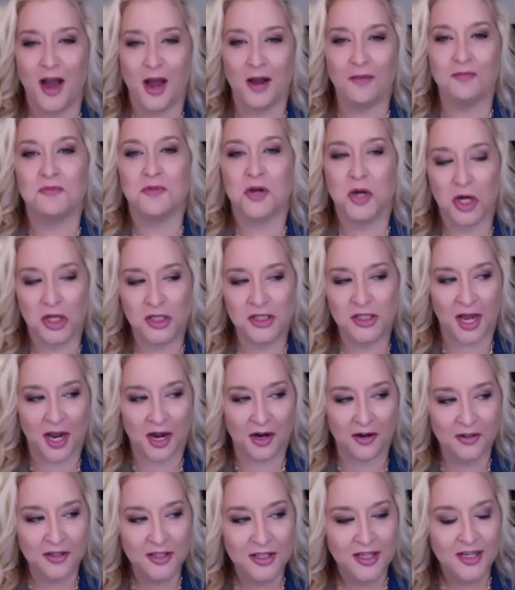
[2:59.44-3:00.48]
I'm good
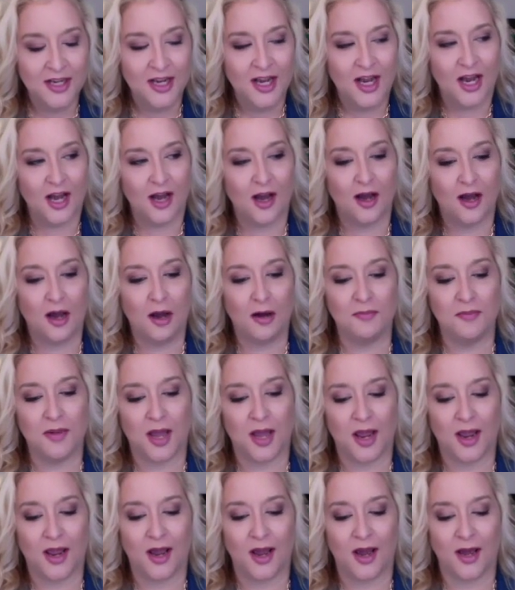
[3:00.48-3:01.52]
now.
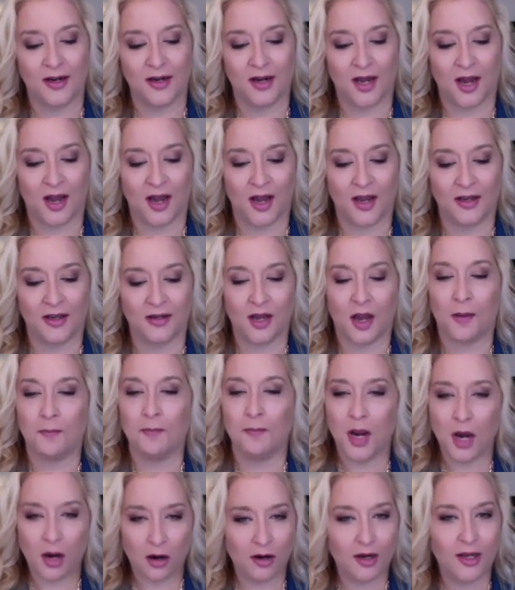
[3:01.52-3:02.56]
Um, and I
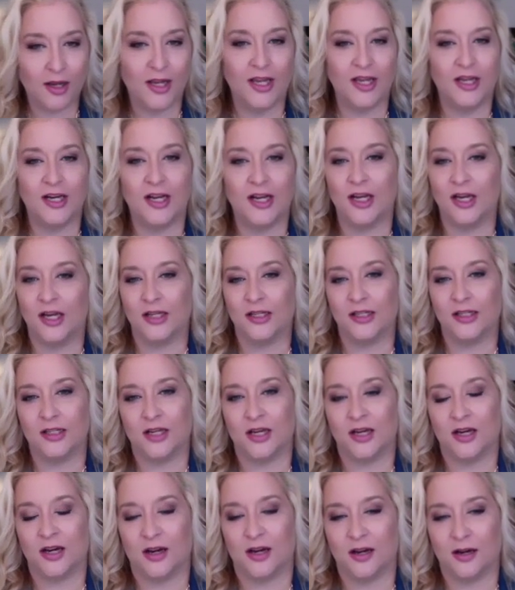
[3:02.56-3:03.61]
got married,
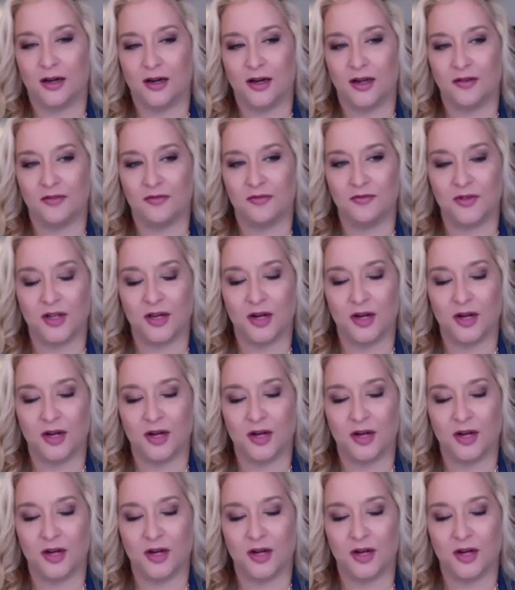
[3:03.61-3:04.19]
and uh, you